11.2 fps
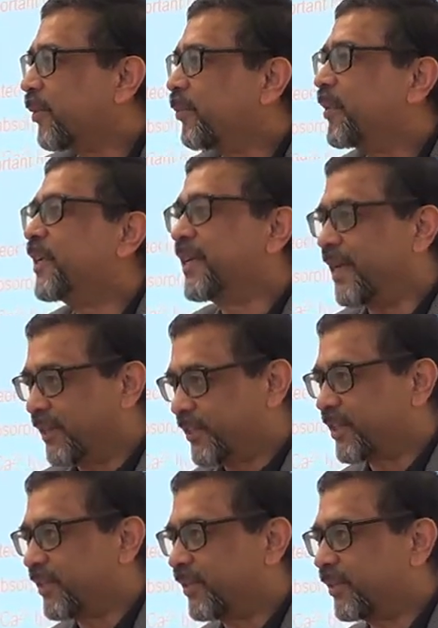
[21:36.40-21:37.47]

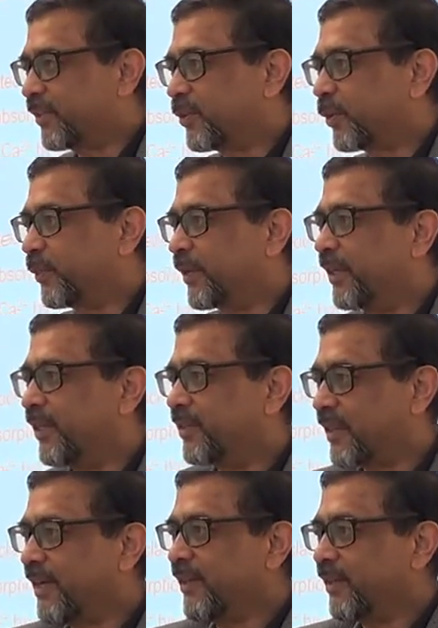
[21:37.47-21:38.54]
PTH should be released,
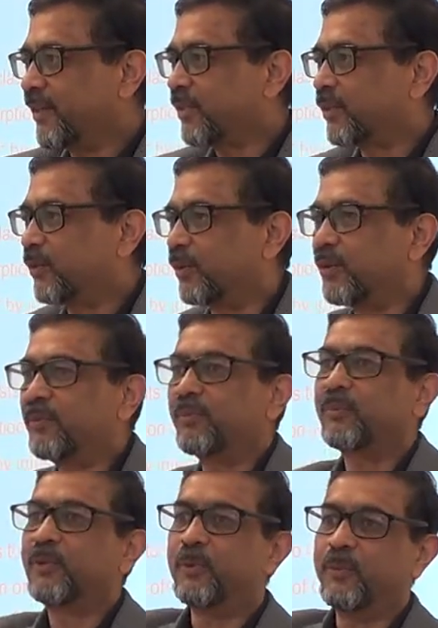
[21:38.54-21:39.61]
right? So
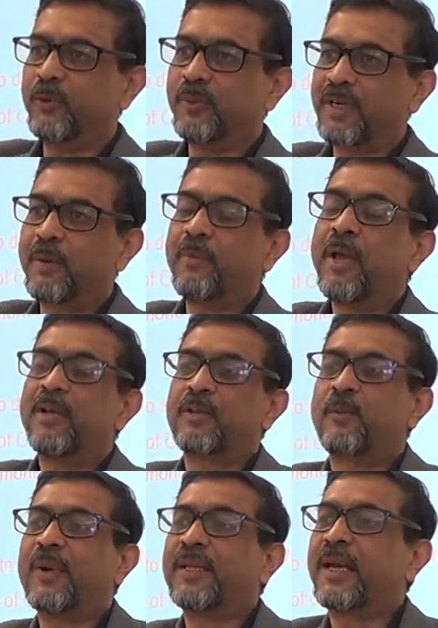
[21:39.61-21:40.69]
to move it up. So
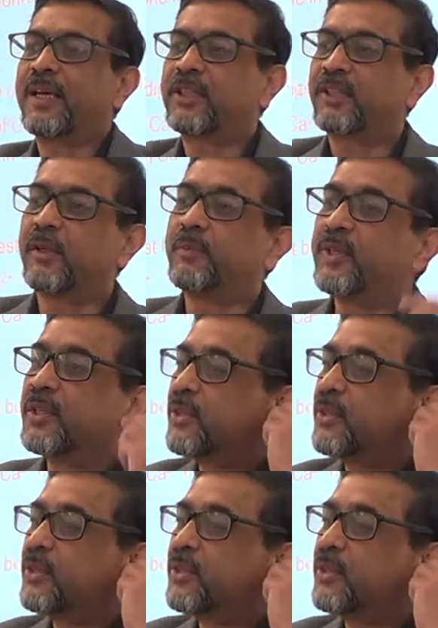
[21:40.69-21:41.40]
by the action of these